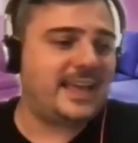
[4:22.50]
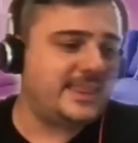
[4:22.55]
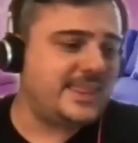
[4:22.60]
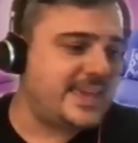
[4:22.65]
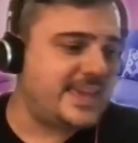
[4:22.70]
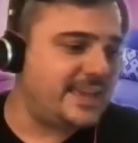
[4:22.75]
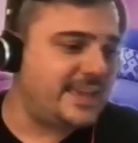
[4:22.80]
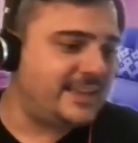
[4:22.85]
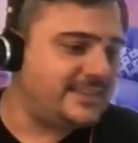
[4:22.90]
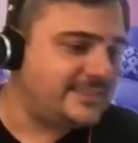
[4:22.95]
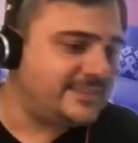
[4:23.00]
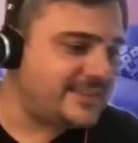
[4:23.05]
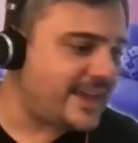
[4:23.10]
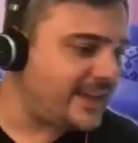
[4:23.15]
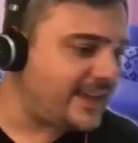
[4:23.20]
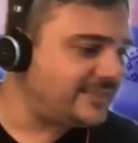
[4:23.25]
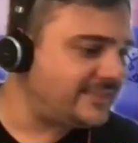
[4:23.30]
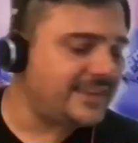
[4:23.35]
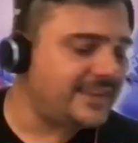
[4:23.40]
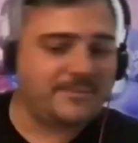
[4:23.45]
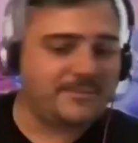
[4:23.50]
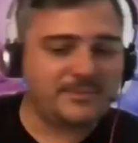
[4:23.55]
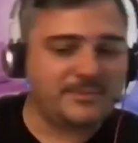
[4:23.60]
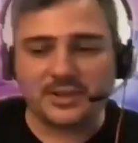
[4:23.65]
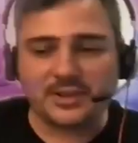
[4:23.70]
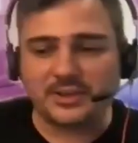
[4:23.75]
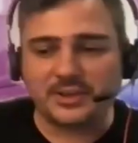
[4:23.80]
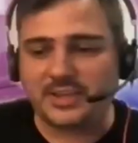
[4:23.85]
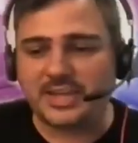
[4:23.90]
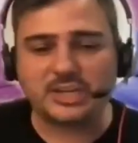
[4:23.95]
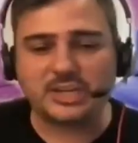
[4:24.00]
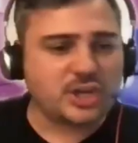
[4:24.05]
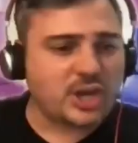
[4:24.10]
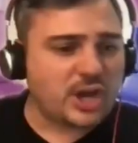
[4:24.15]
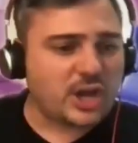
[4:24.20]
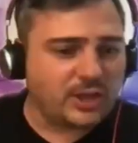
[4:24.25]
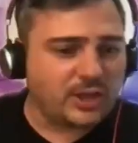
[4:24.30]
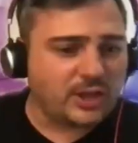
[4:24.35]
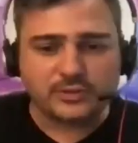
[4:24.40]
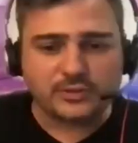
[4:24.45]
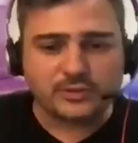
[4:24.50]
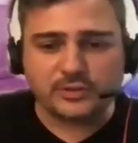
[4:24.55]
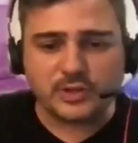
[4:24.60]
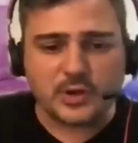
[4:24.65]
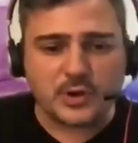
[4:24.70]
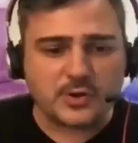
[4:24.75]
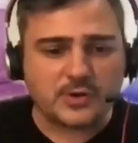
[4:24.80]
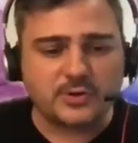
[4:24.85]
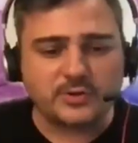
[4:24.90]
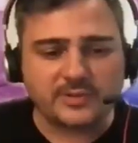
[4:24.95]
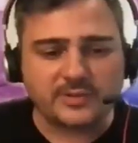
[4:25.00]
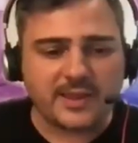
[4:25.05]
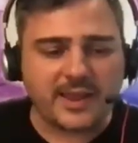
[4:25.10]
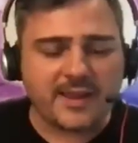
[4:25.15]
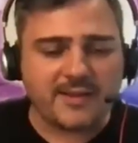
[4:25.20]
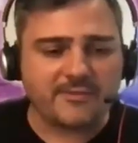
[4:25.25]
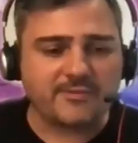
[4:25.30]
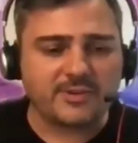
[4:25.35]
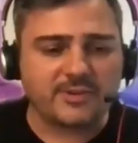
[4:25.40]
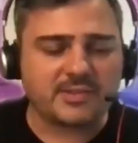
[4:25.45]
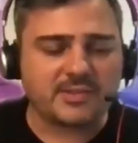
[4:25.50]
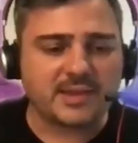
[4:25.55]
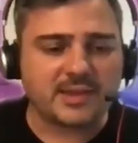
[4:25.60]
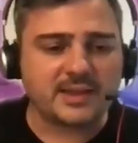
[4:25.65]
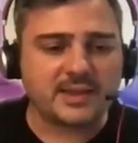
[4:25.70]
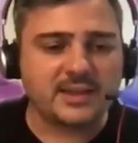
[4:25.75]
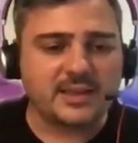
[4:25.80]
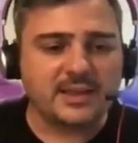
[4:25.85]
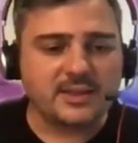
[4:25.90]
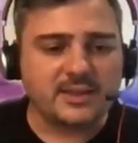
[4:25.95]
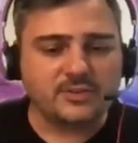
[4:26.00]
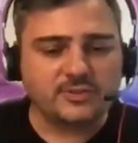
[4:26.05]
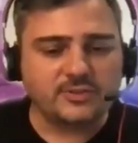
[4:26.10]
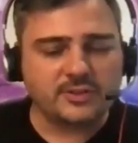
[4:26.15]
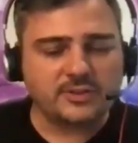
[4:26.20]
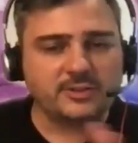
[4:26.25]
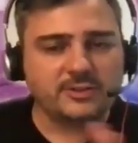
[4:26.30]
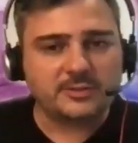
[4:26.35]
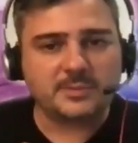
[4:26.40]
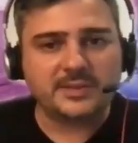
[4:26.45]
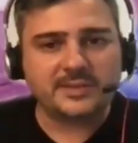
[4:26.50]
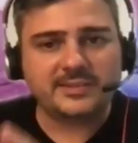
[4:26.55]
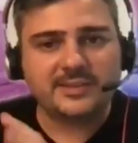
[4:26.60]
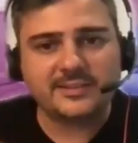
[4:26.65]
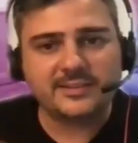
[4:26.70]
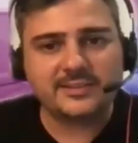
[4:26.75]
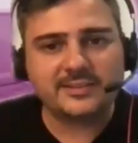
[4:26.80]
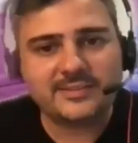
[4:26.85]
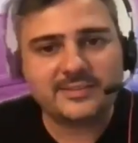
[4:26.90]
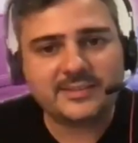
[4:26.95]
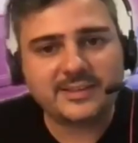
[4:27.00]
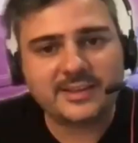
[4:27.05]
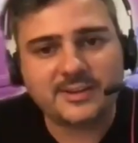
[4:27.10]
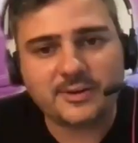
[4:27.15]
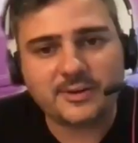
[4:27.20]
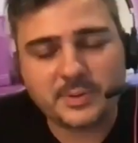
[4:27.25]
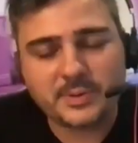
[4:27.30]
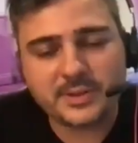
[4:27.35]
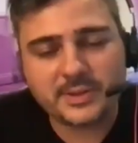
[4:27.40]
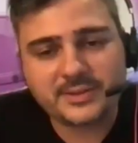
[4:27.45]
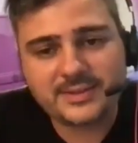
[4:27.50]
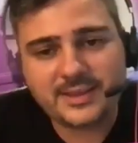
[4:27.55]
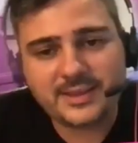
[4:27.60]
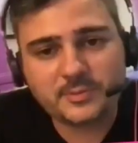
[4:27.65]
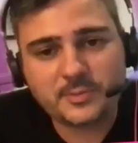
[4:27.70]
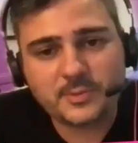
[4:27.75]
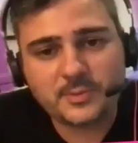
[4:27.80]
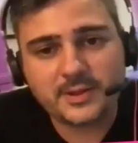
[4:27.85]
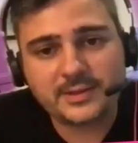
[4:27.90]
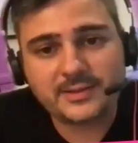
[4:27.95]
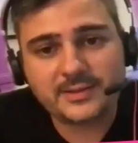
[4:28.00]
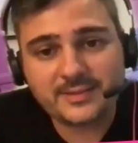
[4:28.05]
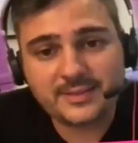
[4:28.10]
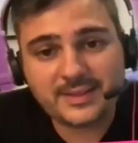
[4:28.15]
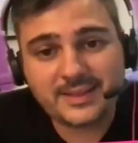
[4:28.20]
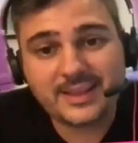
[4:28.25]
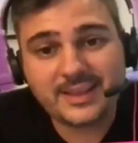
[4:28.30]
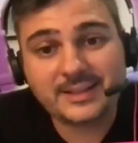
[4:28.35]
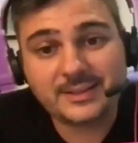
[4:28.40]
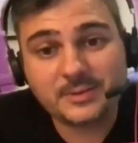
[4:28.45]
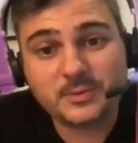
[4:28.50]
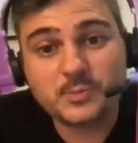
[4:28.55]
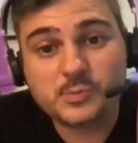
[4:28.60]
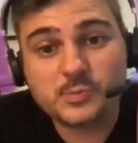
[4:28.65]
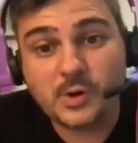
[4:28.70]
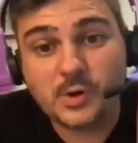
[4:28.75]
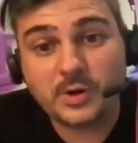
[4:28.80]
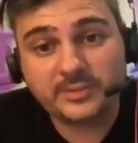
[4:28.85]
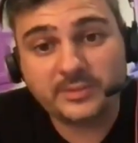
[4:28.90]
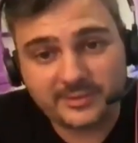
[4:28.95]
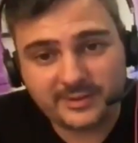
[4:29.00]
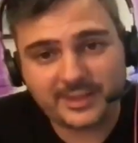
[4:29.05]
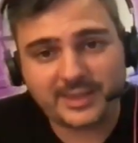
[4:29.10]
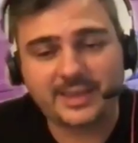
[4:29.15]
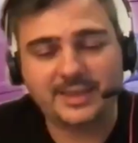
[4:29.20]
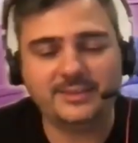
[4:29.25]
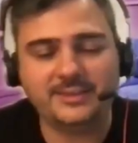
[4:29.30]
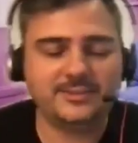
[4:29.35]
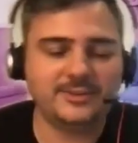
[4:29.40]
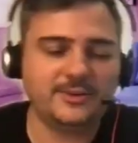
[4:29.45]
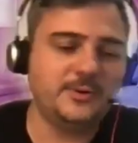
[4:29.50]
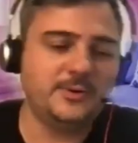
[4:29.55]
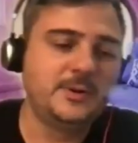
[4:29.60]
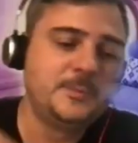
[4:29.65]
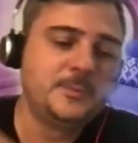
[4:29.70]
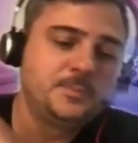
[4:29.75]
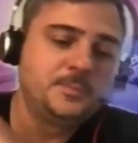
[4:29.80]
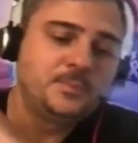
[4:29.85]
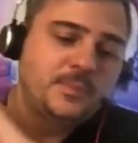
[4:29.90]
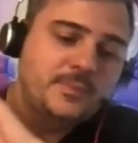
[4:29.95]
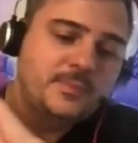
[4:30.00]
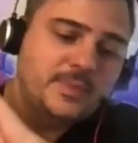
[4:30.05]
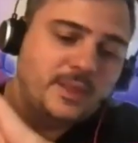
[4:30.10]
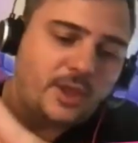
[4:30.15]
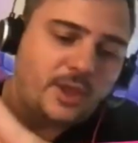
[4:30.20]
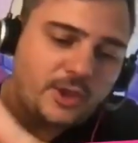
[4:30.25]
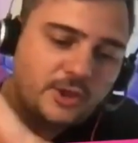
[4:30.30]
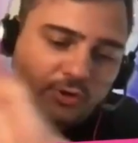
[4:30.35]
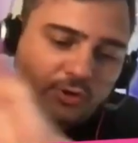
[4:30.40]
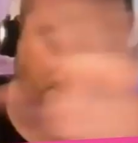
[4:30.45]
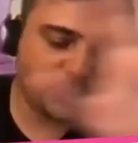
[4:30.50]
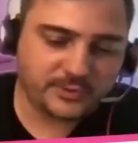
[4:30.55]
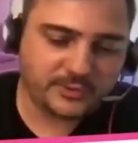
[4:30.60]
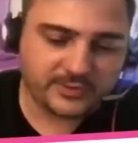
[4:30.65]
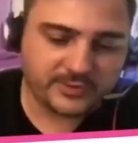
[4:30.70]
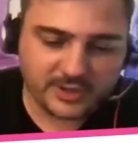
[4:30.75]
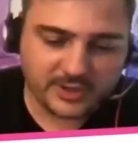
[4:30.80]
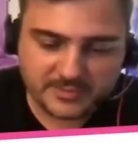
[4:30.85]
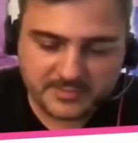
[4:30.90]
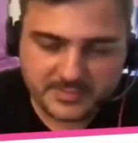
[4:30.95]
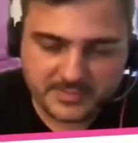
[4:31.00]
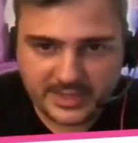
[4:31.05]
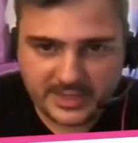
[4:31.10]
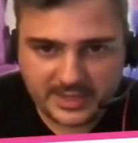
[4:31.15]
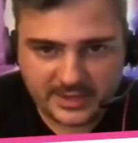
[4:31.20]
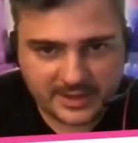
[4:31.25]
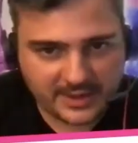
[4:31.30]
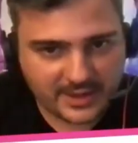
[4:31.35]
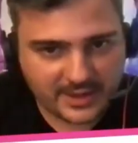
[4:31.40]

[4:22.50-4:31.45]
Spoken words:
got the exact same luggage, colors, logos, everything, just missing the sticker. But guess what? It was the case. So 100% on me.